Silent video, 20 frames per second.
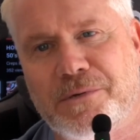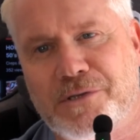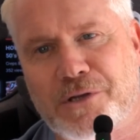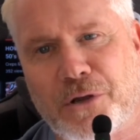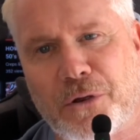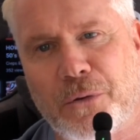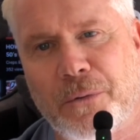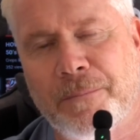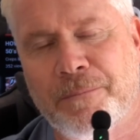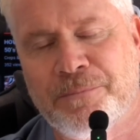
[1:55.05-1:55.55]

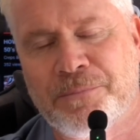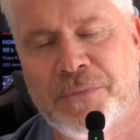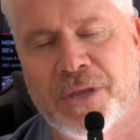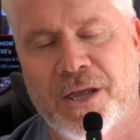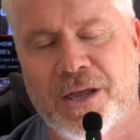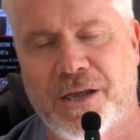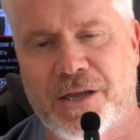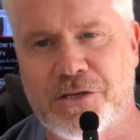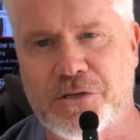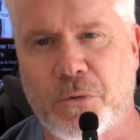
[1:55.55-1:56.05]
So
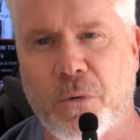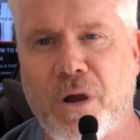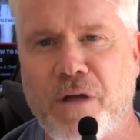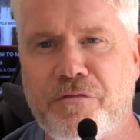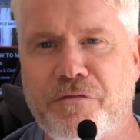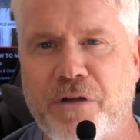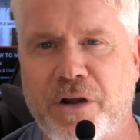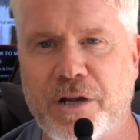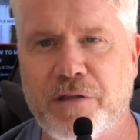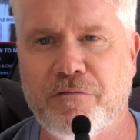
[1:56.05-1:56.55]
it's
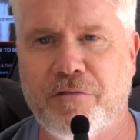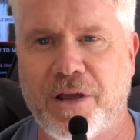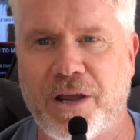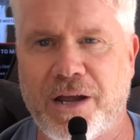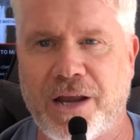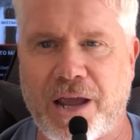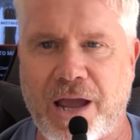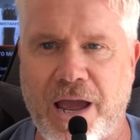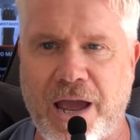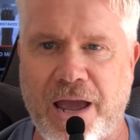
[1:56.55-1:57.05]
quite funny,
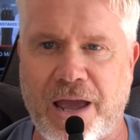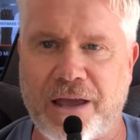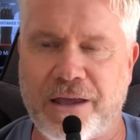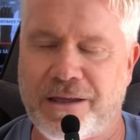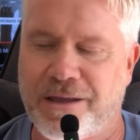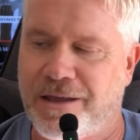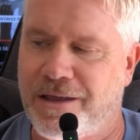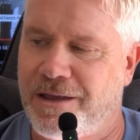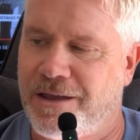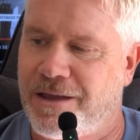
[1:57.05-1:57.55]
really, how
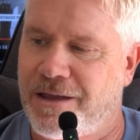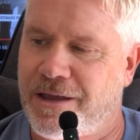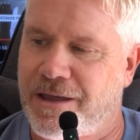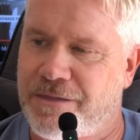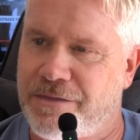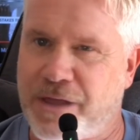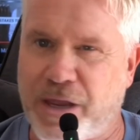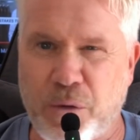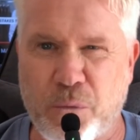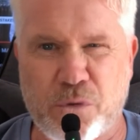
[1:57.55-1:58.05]

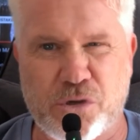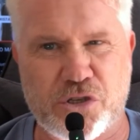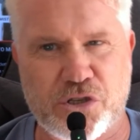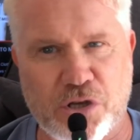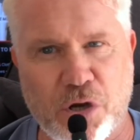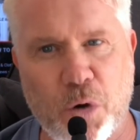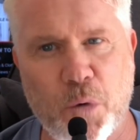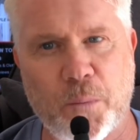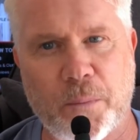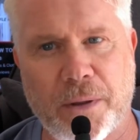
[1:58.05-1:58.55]
they were
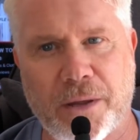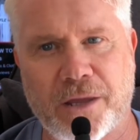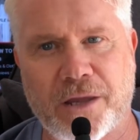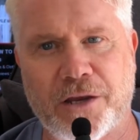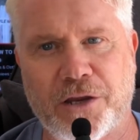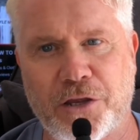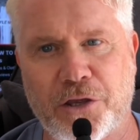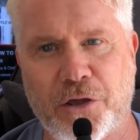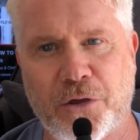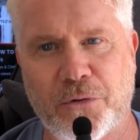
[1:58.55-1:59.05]
so big
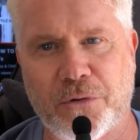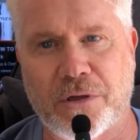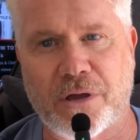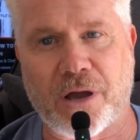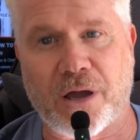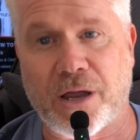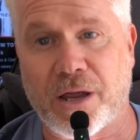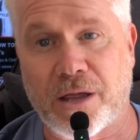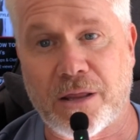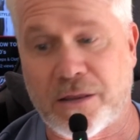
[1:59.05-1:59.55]
in the
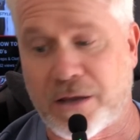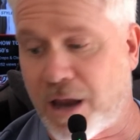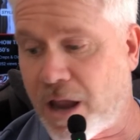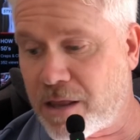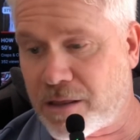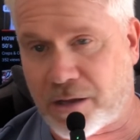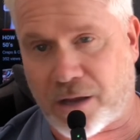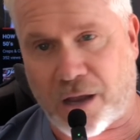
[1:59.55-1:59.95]
UK and the